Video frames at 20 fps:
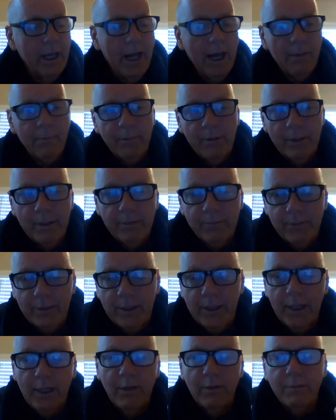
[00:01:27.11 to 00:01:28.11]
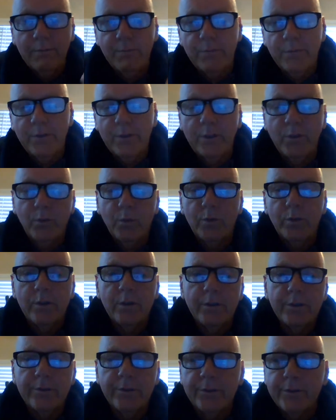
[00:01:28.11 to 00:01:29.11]
I'm going to have to count for these
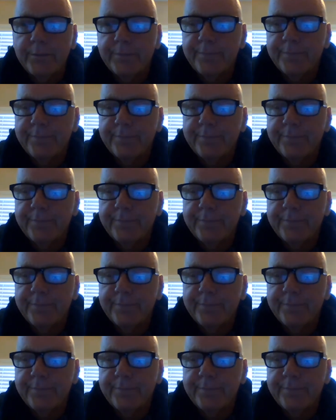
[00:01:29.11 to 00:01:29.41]
words.